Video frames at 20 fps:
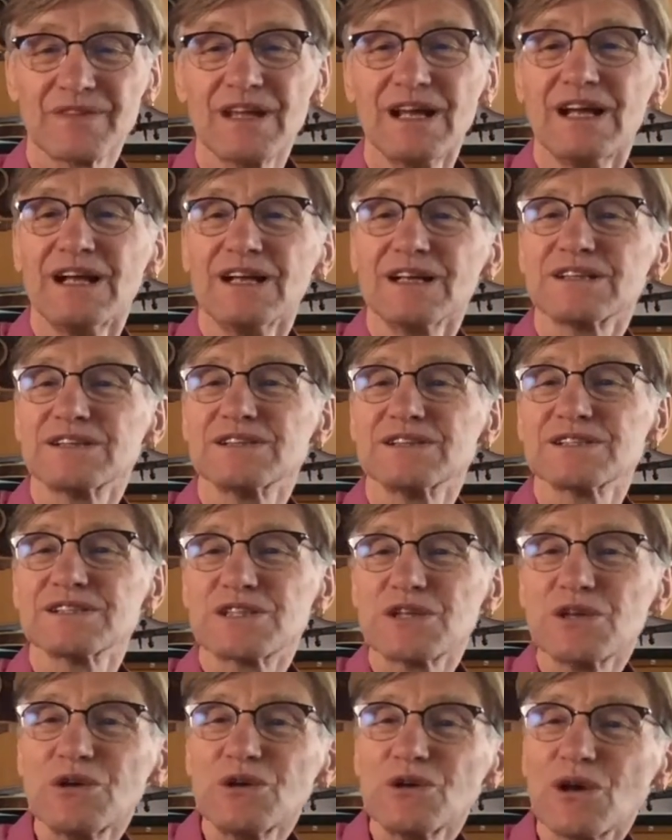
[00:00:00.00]

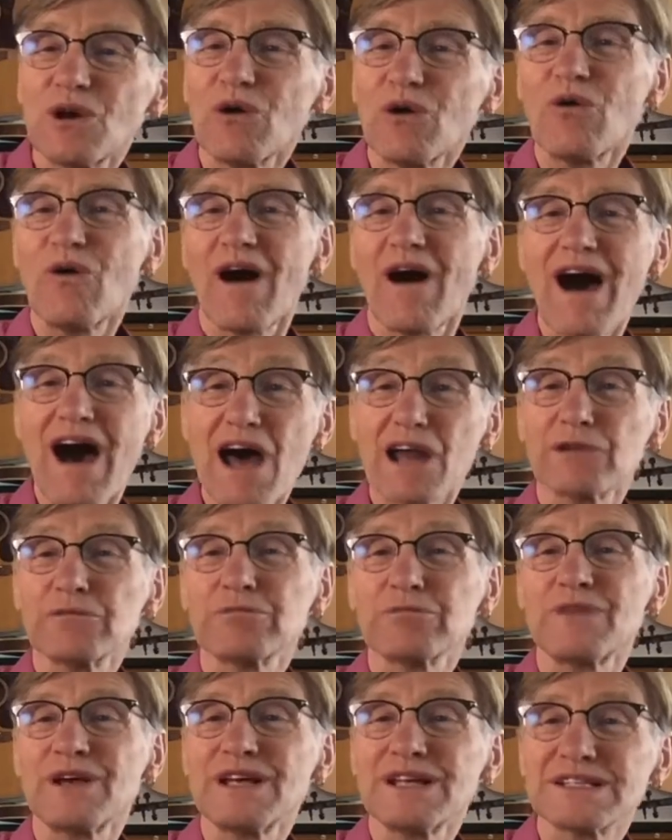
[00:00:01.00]
'Cause you don't want to
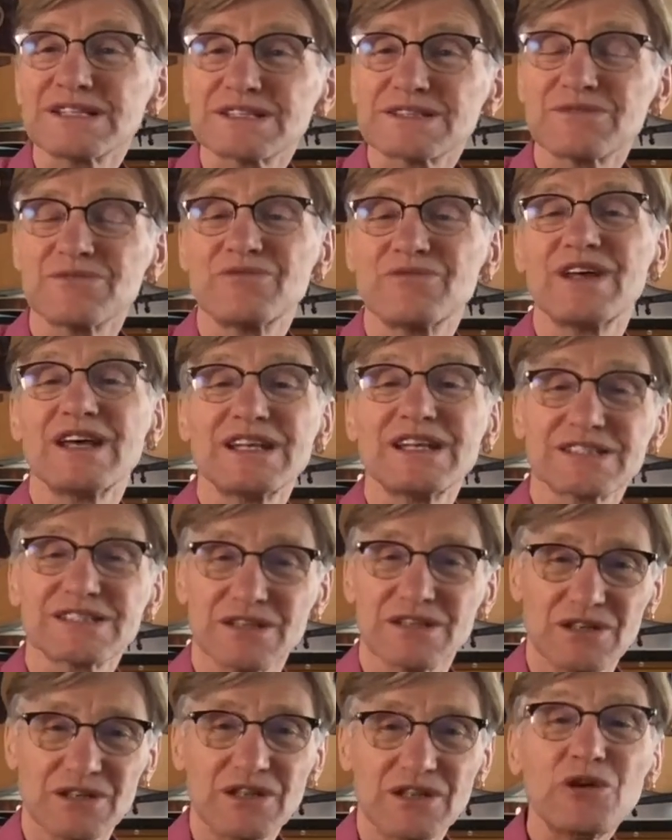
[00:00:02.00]
miss this,
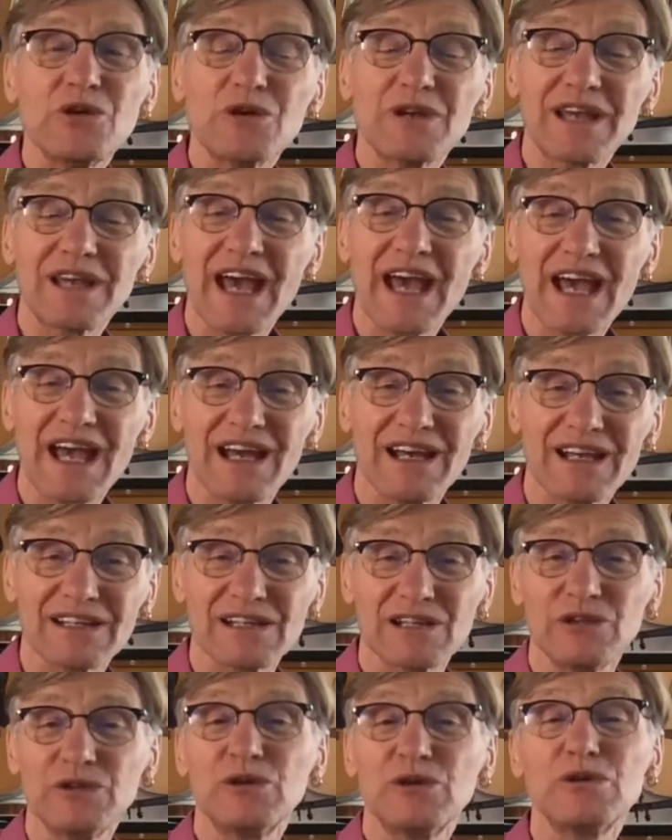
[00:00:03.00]
you can't
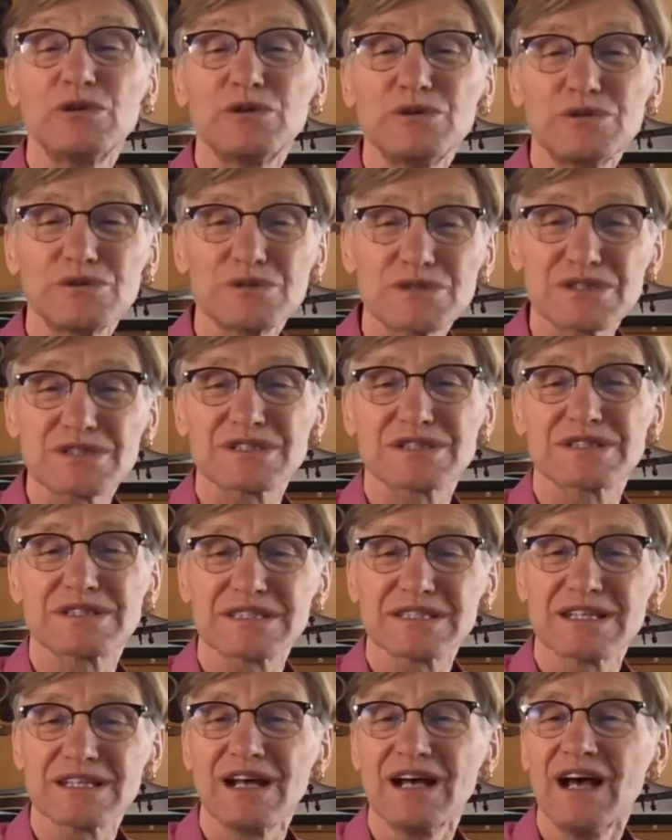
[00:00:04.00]
lose.
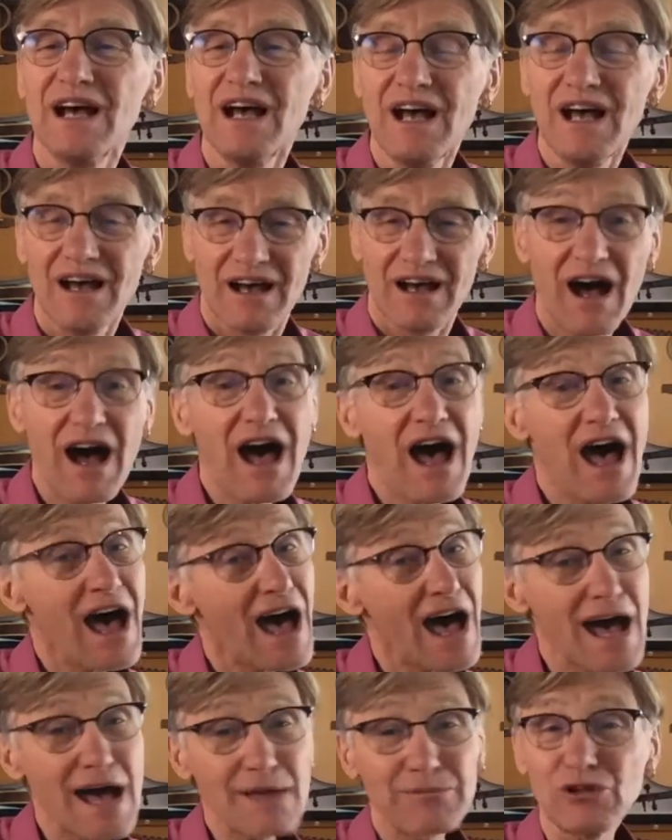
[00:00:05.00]

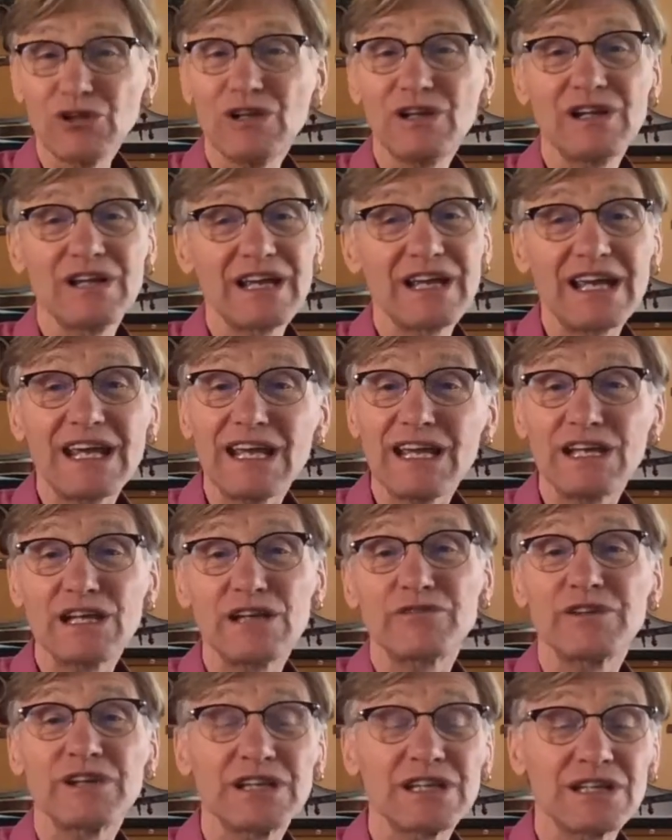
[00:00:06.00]
I
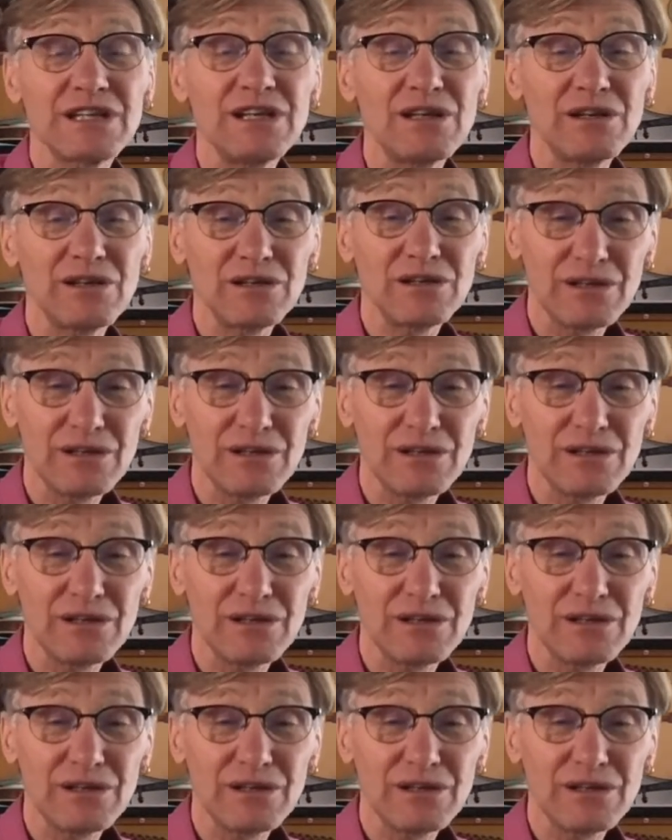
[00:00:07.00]
believe in you.